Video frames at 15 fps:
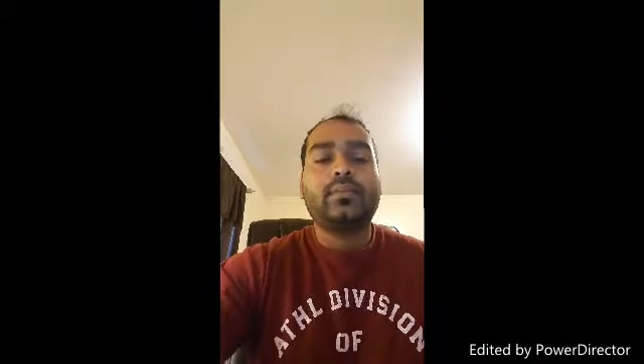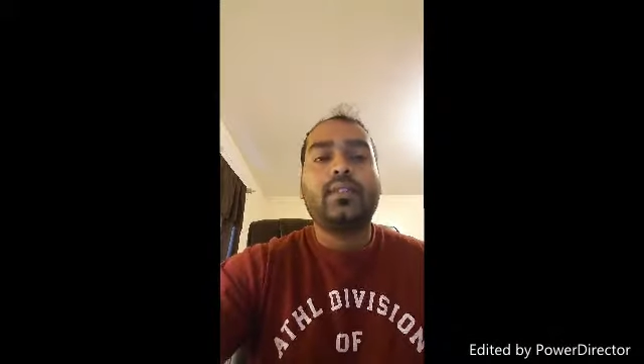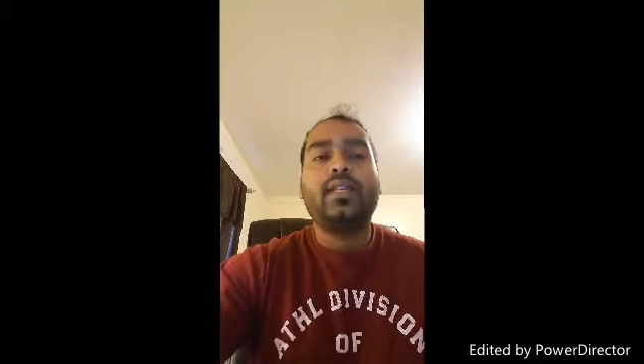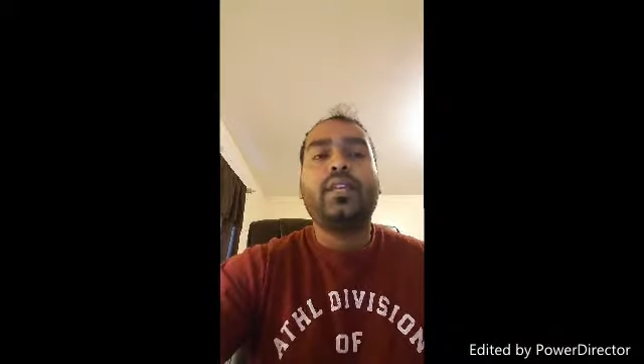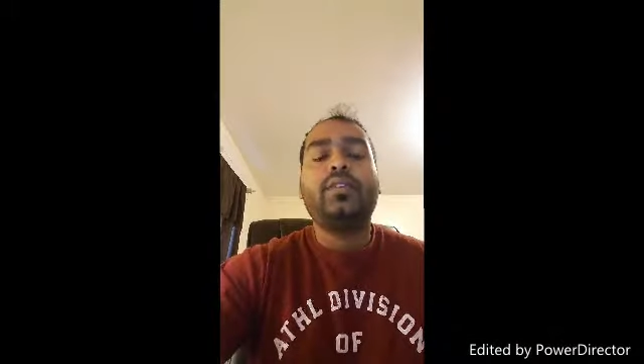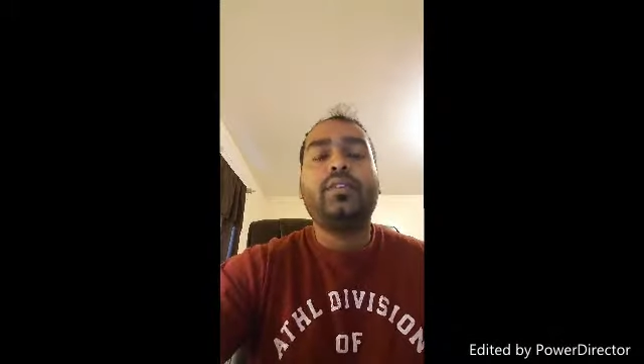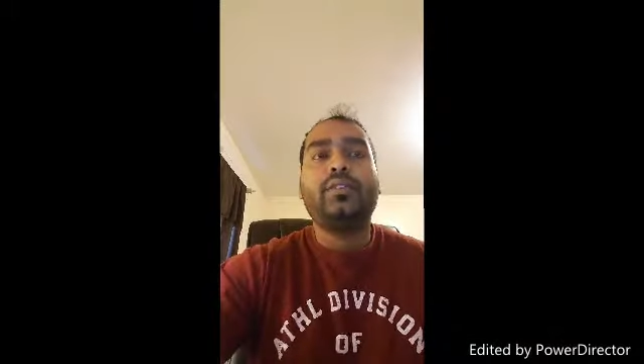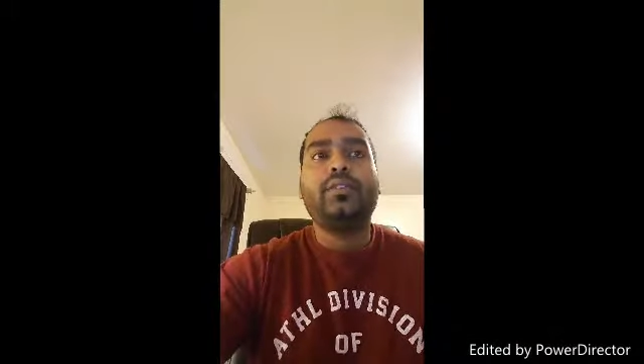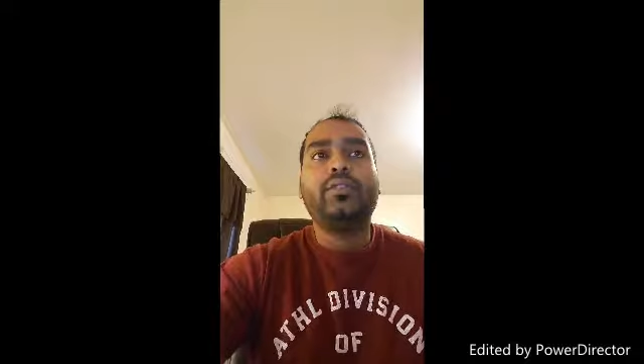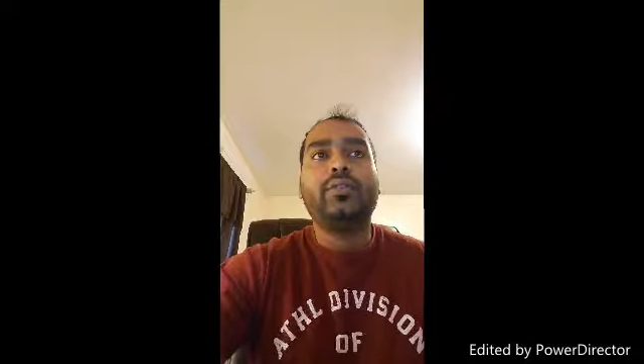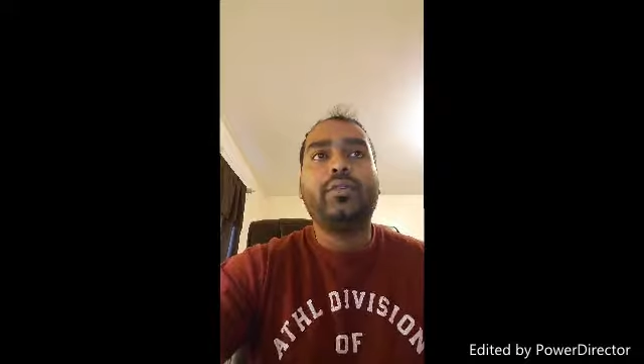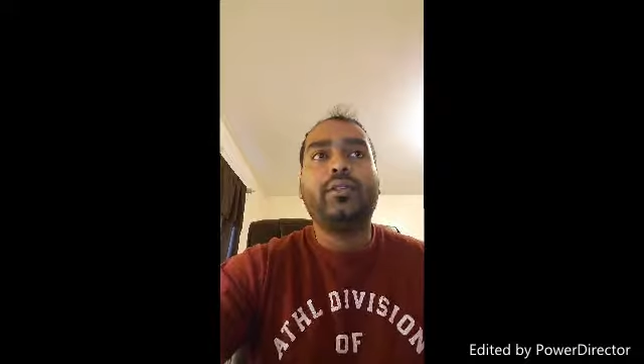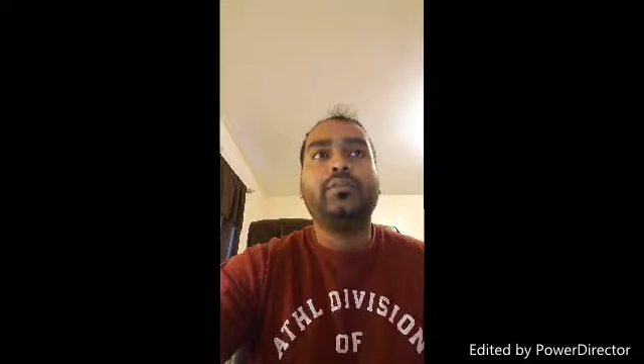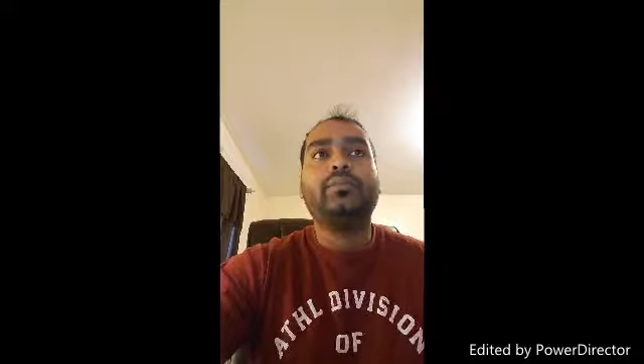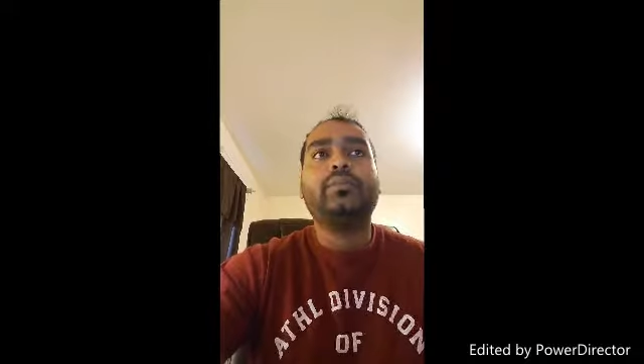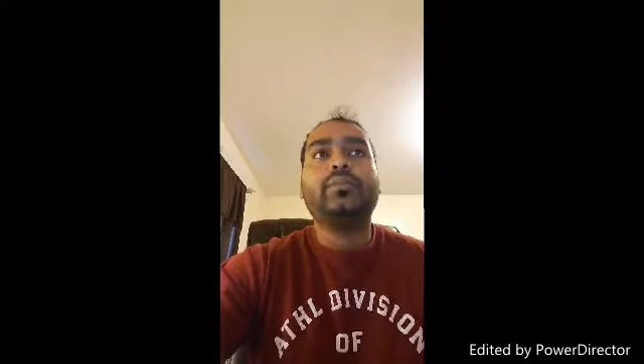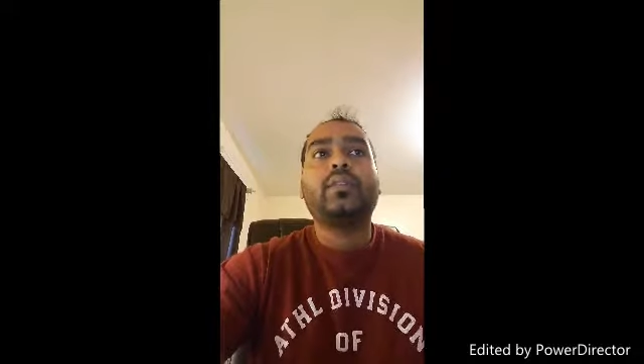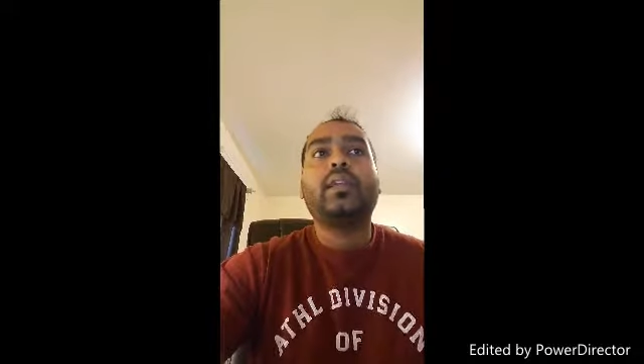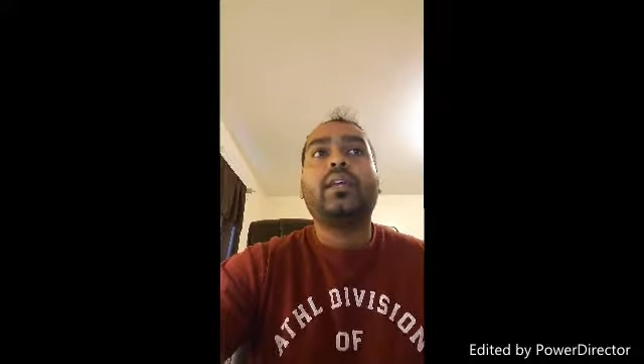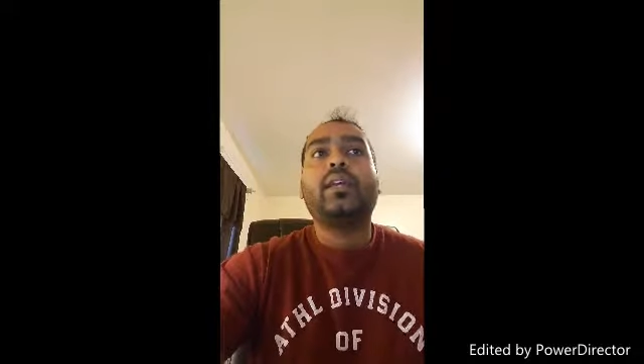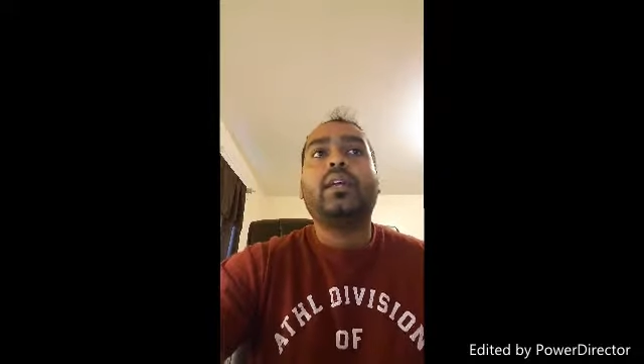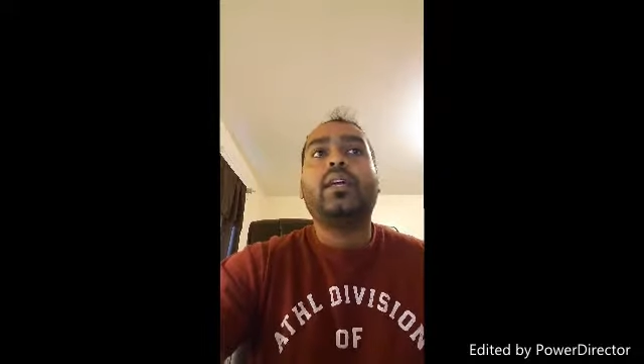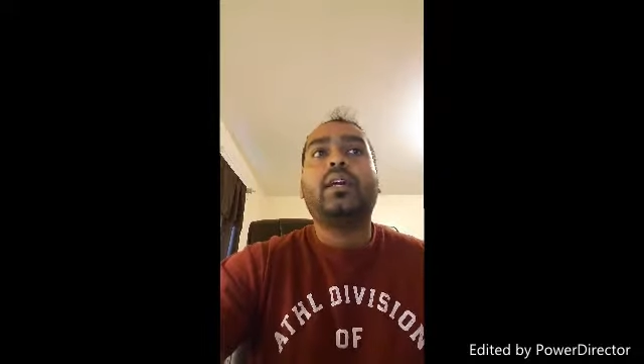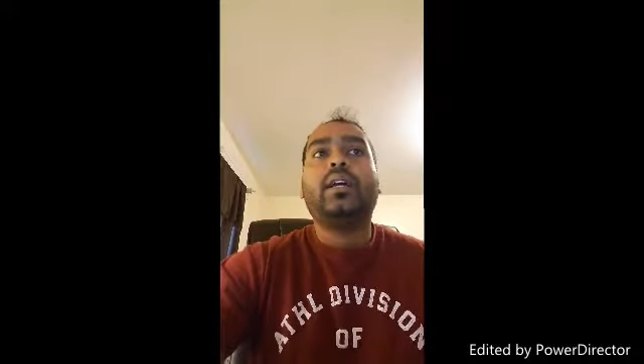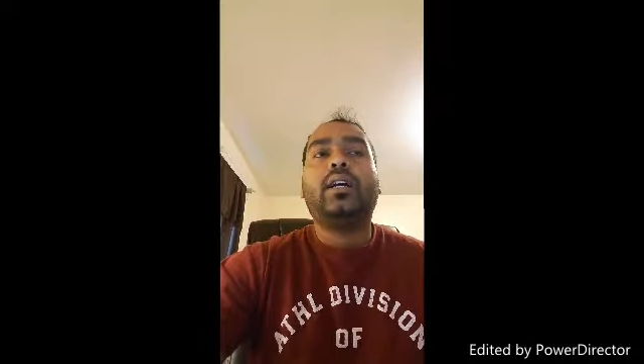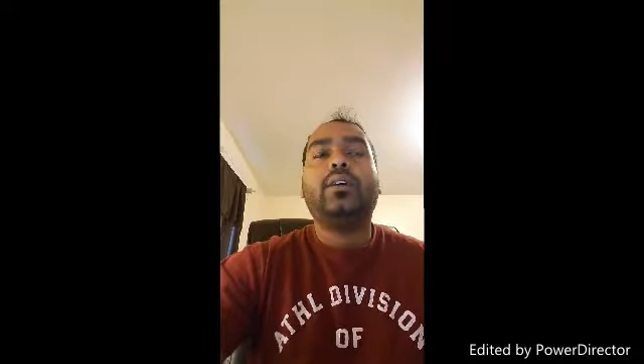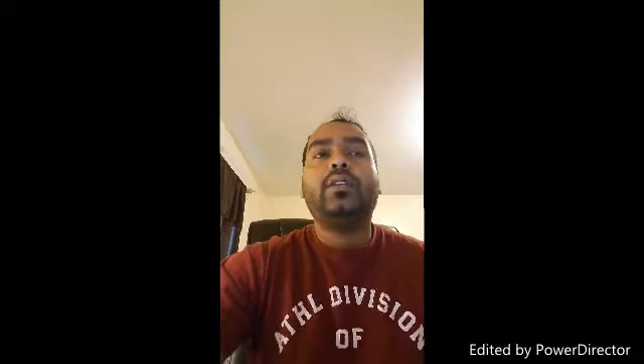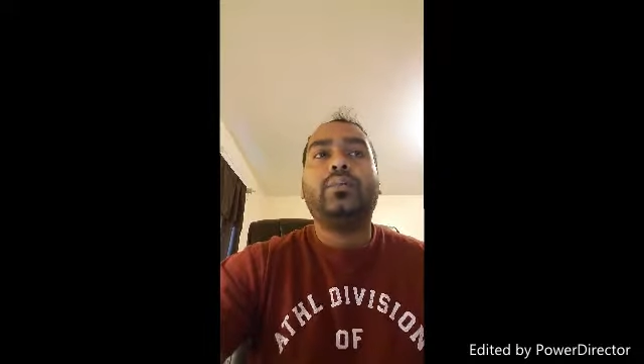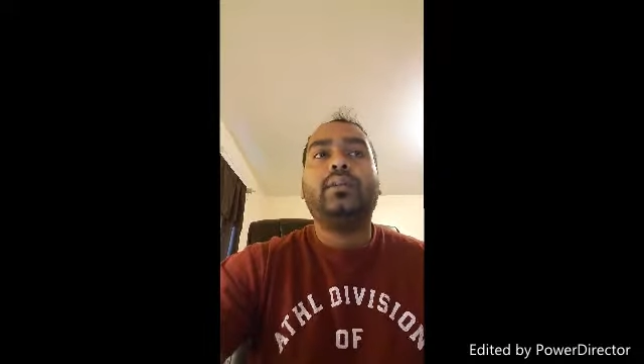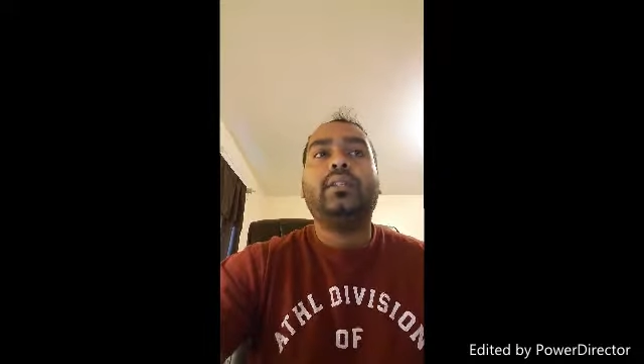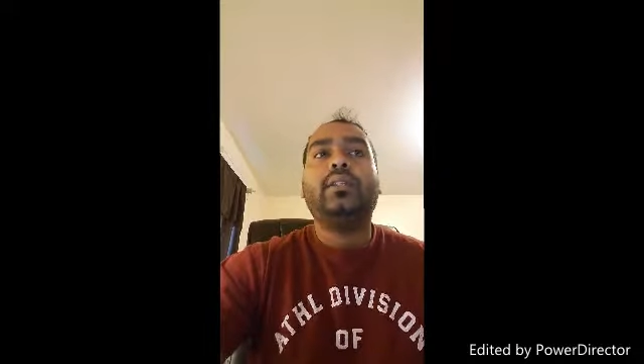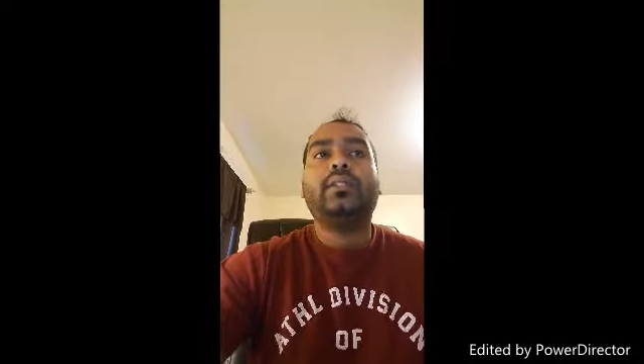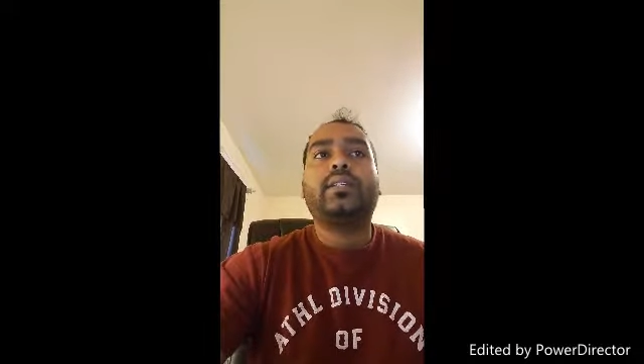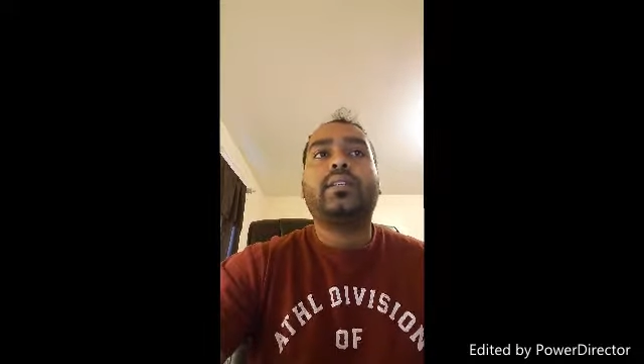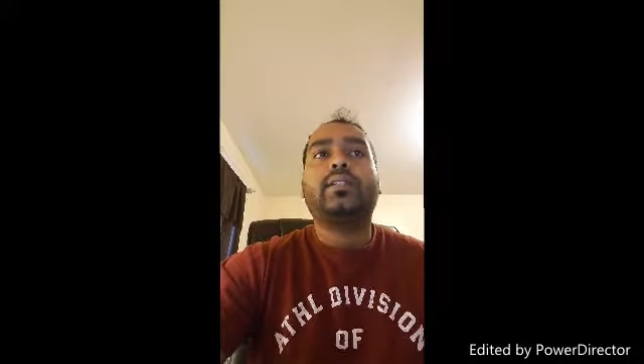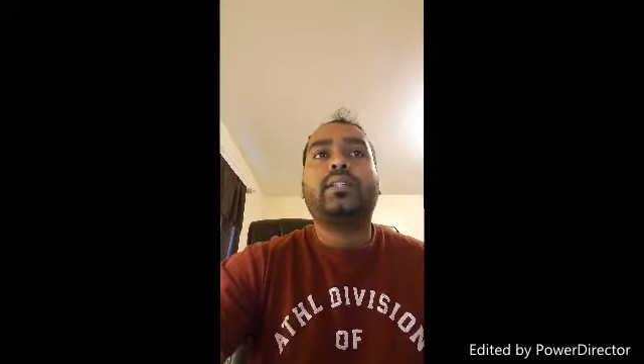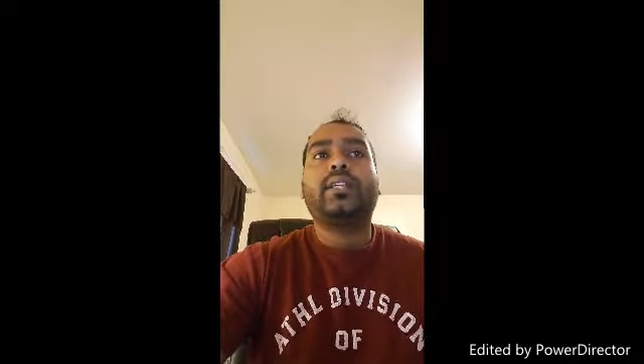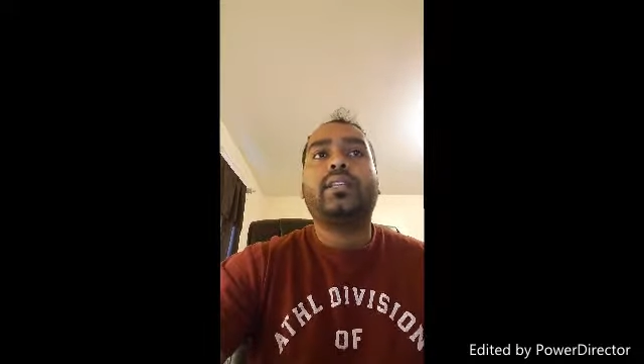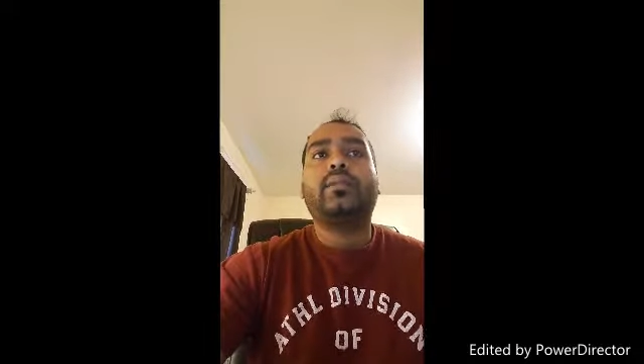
Hello everyone, I will be discussing